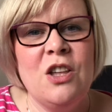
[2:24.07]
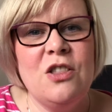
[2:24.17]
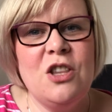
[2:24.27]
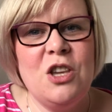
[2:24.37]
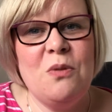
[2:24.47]

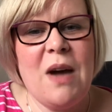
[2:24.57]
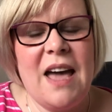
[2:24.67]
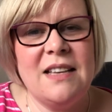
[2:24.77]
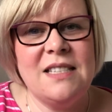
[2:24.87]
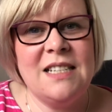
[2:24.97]
the
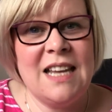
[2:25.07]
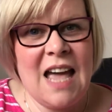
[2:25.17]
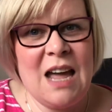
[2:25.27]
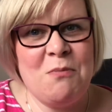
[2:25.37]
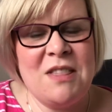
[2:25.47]
US, and it
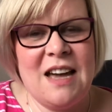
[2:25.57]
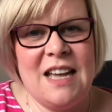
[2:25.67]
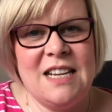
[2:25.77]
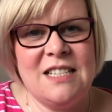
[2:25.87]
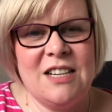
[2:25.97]
came with
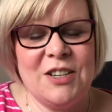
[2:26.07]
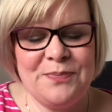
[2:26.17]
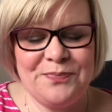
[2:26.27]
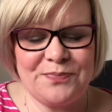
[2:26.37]
Ada,